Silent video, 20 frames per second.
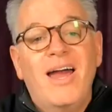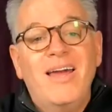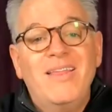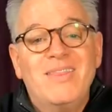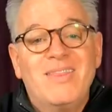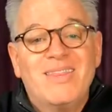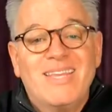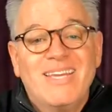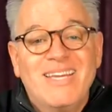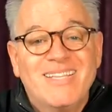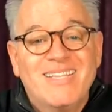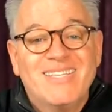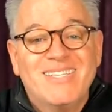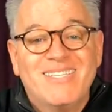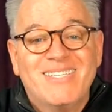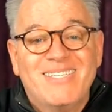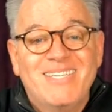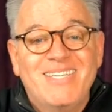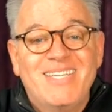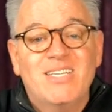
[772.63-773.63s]
think the
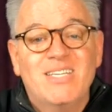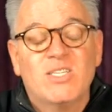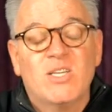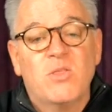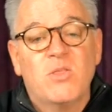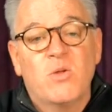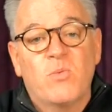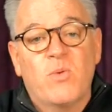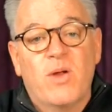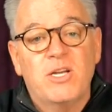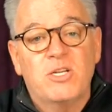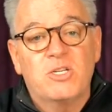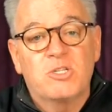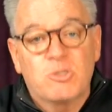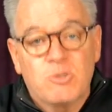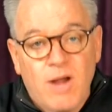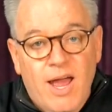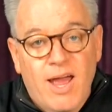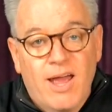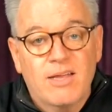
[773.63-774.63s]
city is on the right
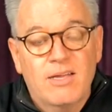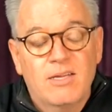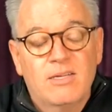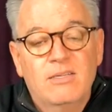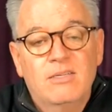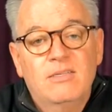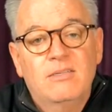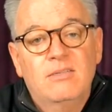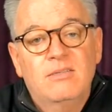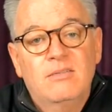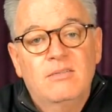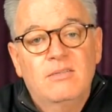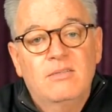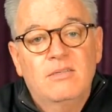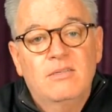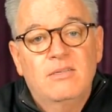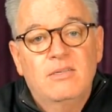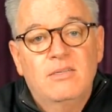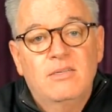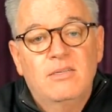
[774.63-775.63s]
track.
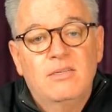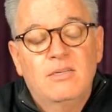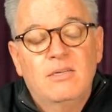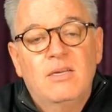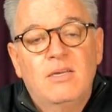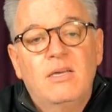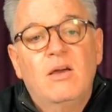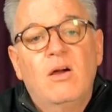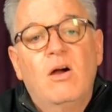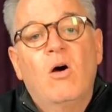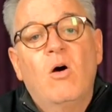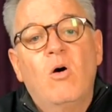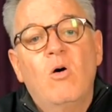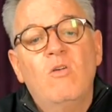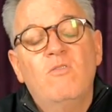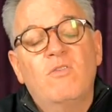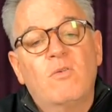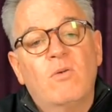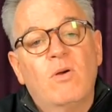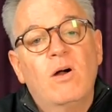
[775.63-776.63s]

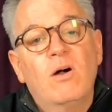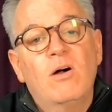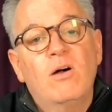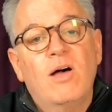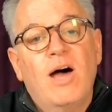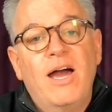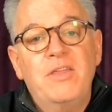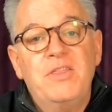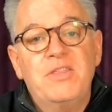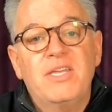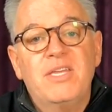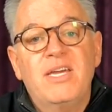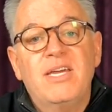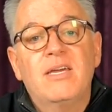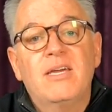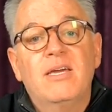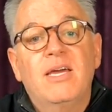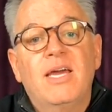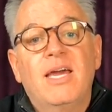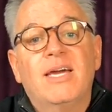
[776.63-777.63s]
Overall, I
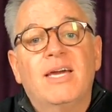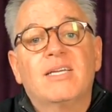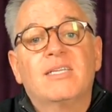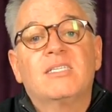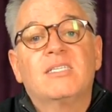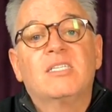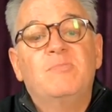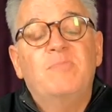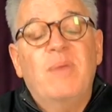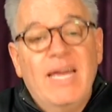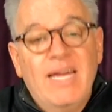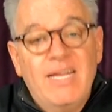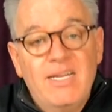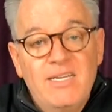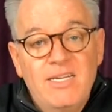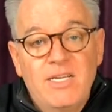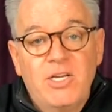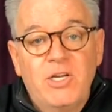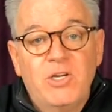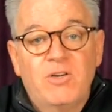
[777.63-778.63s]
think
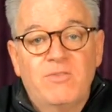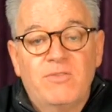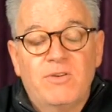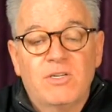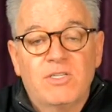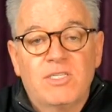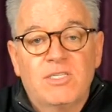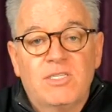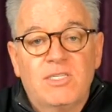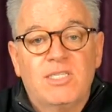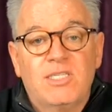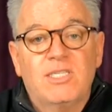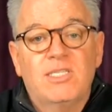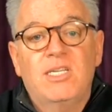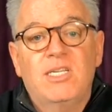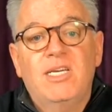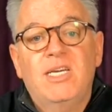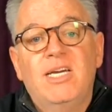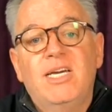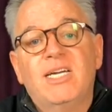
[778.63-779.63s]
expanding University
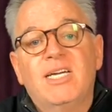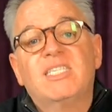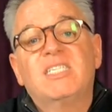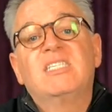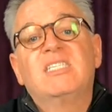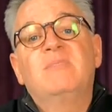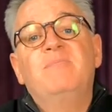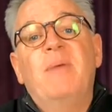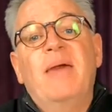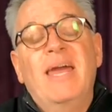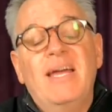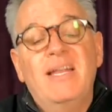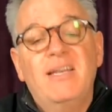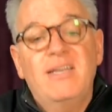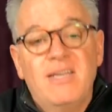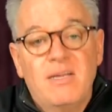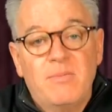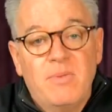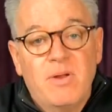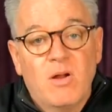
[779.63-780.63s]
City,
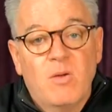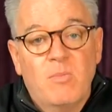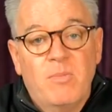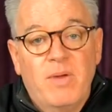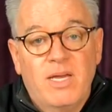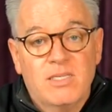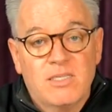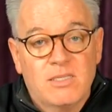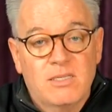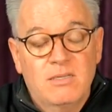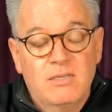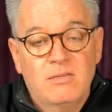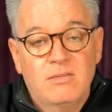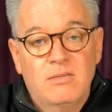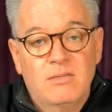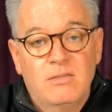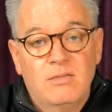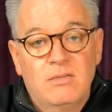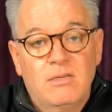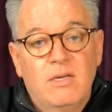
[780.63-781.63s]
expanding Mira Mesa,
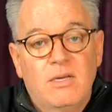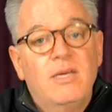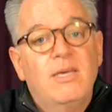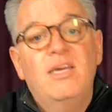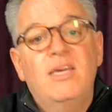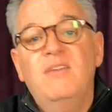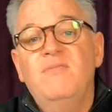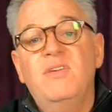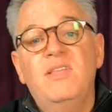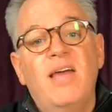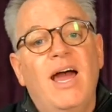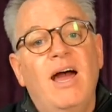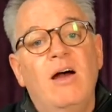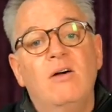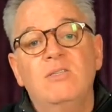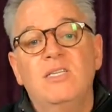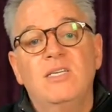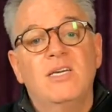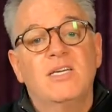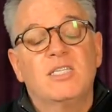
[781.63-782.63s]
even
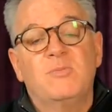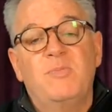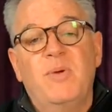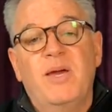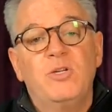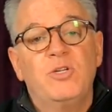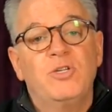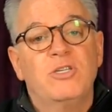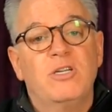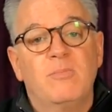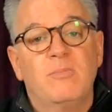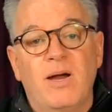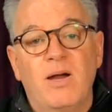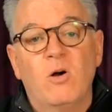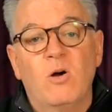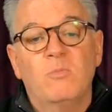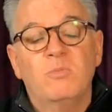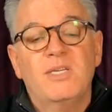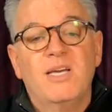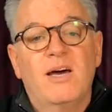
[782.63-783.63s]
housing expansion in my
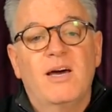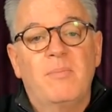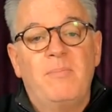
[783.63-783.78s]
hometown of